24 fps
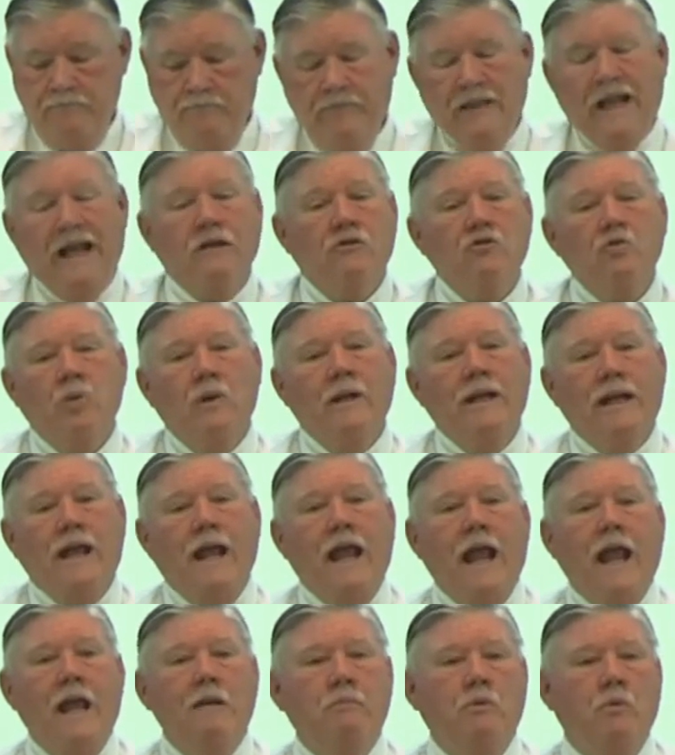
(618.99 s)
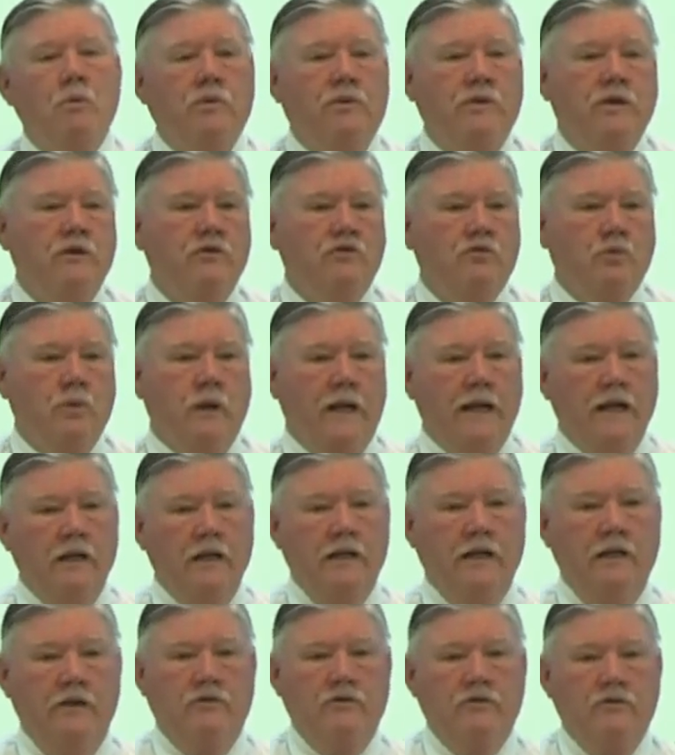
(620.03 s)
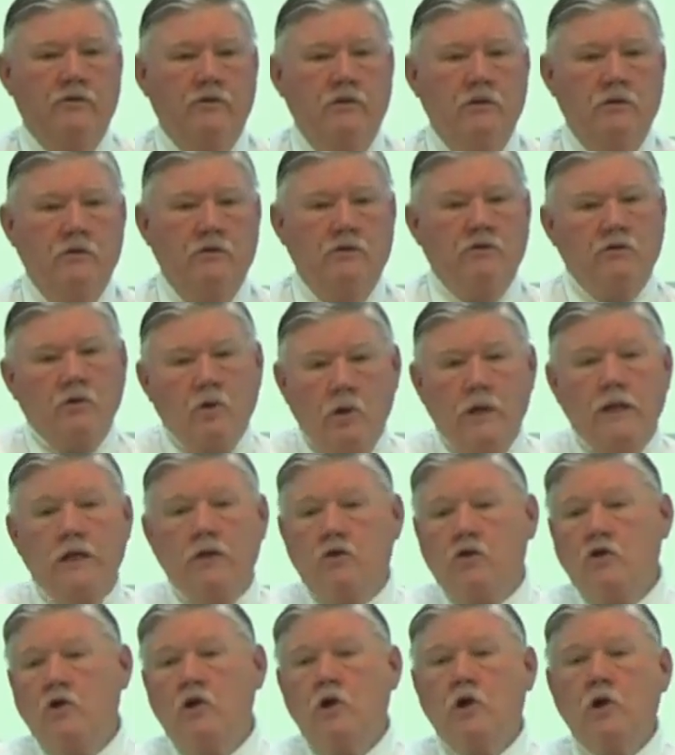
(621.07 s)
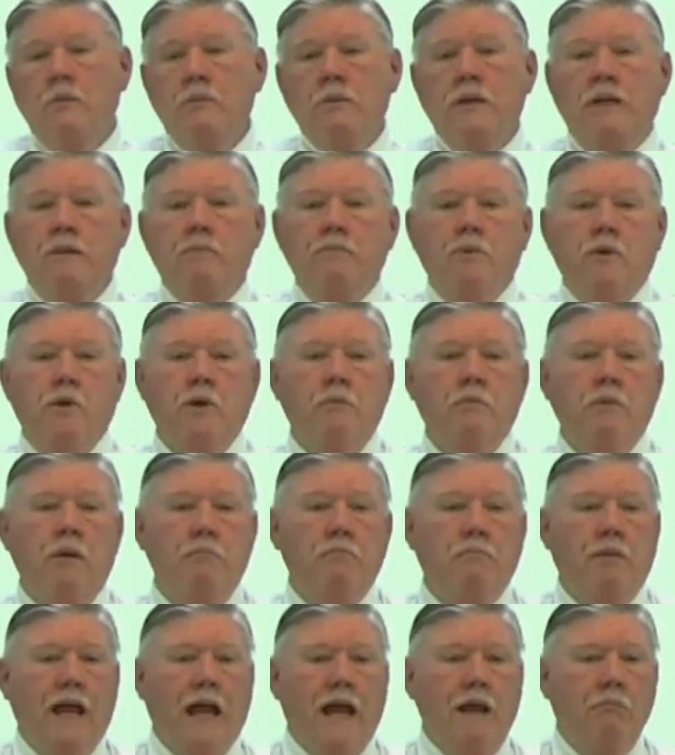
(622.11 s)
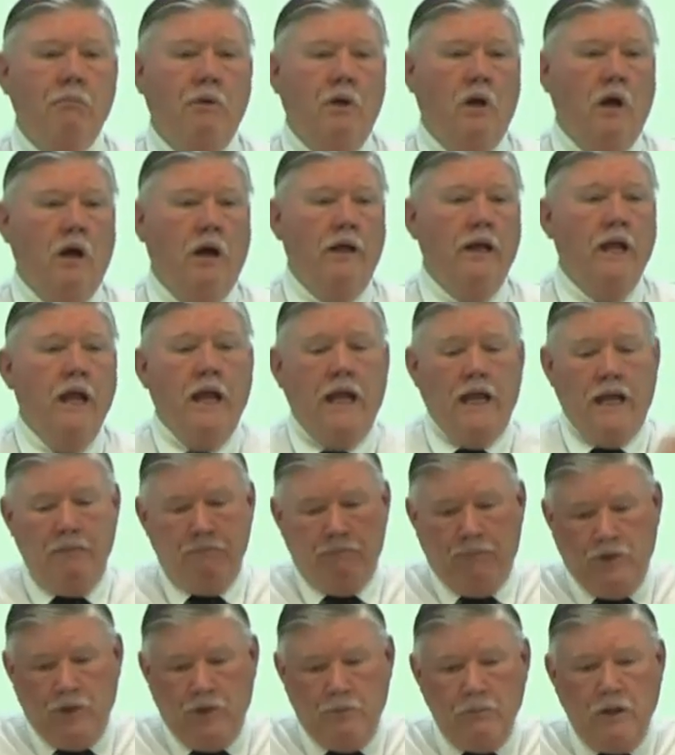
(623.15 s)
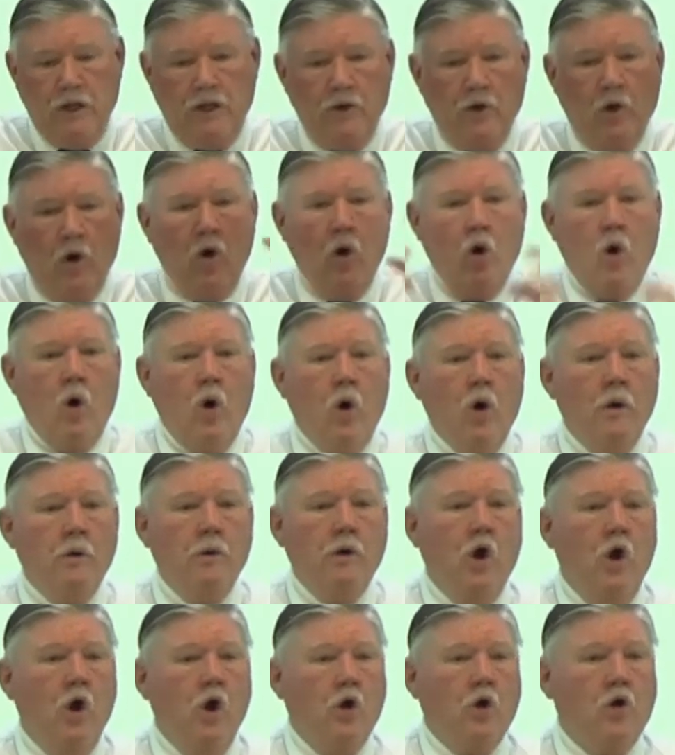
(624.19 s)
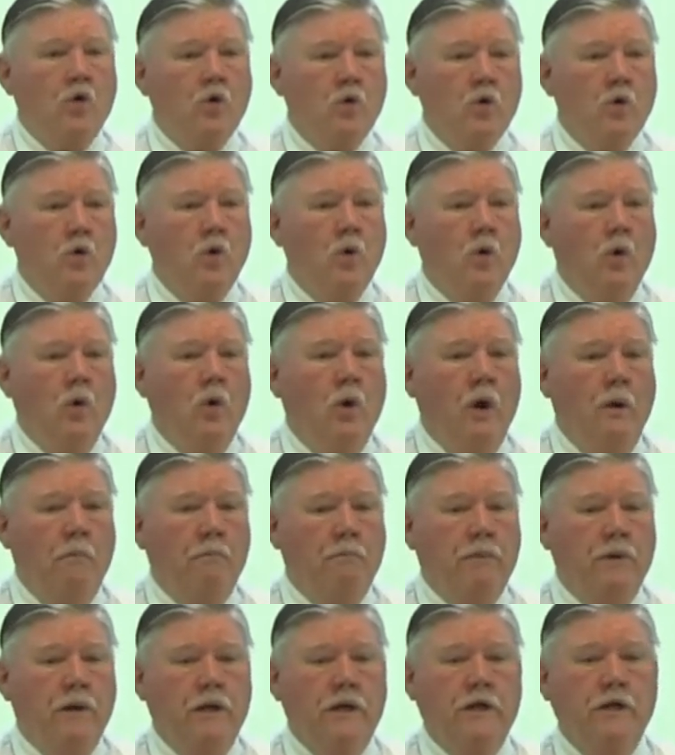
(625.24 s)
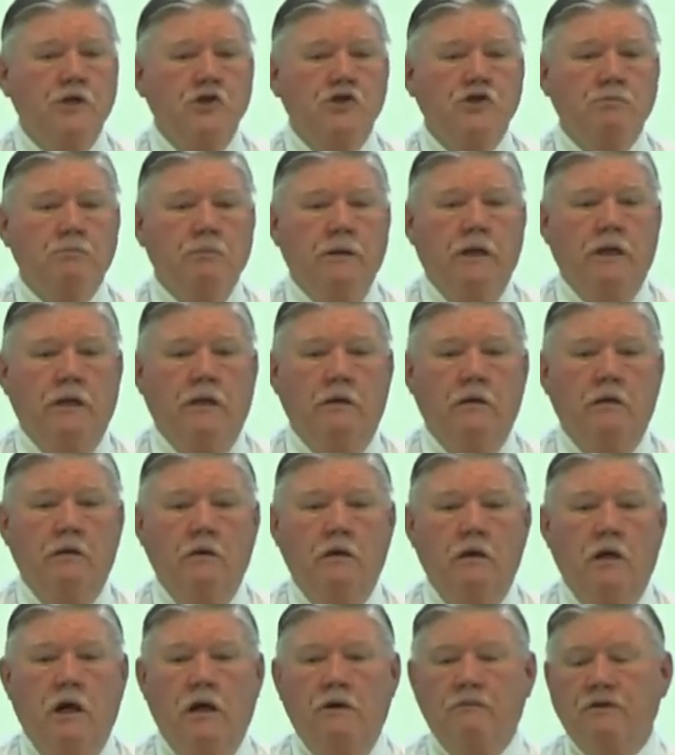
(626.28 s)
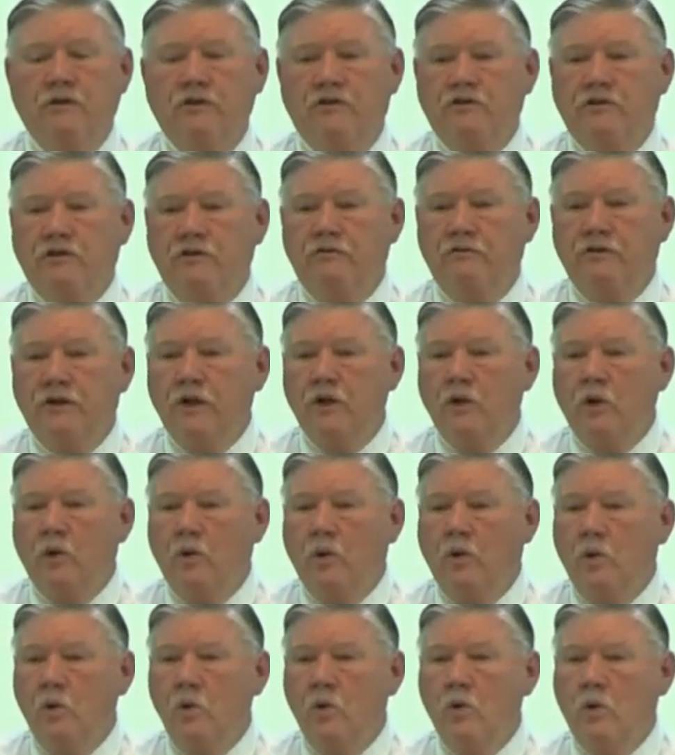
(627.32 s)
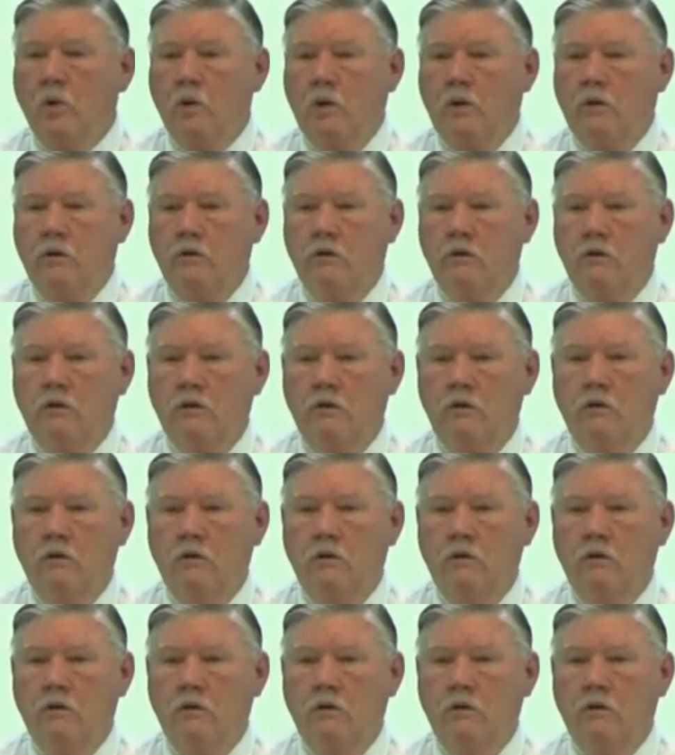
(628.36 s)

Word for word: That's what had happened with the Israelis. So he took them and he put them in Babylon. He put them under hard, cruel punishment of a severe Lord.